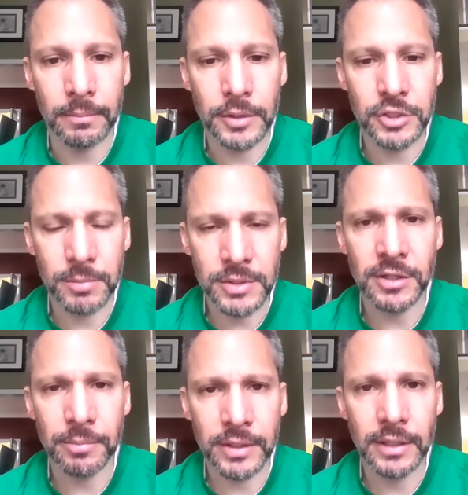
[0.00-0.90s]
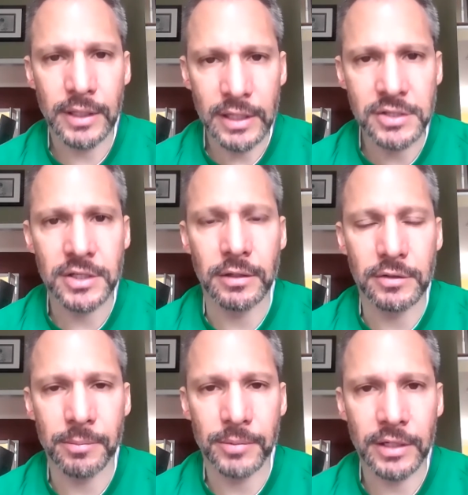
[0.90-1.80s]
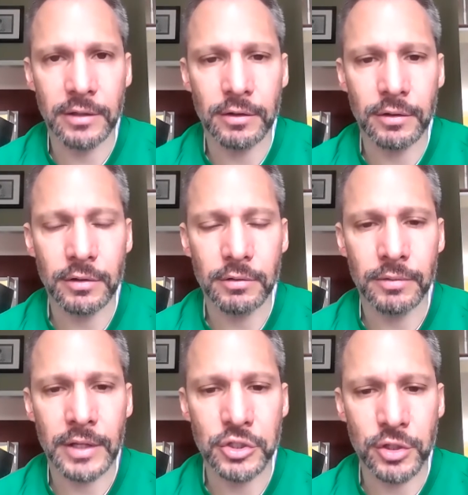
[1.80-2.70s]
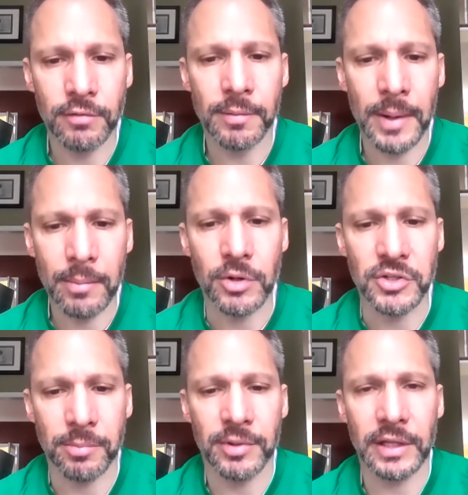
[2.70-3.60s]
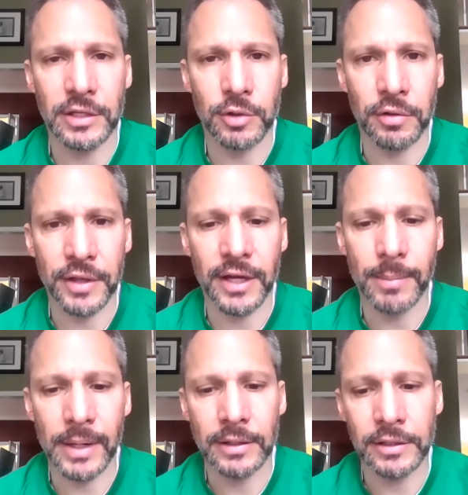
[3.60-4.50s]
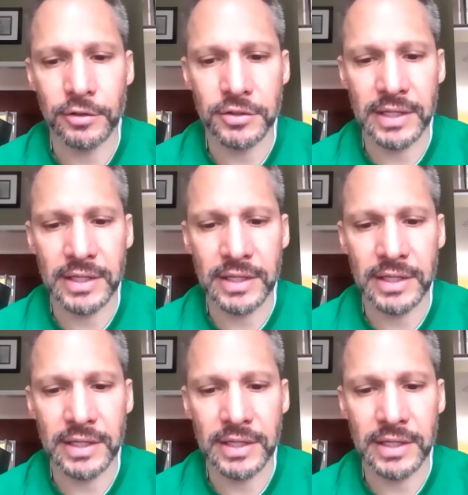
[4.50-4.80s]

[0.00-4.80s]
It should be something easy, something that you can remember, something that you can think about in your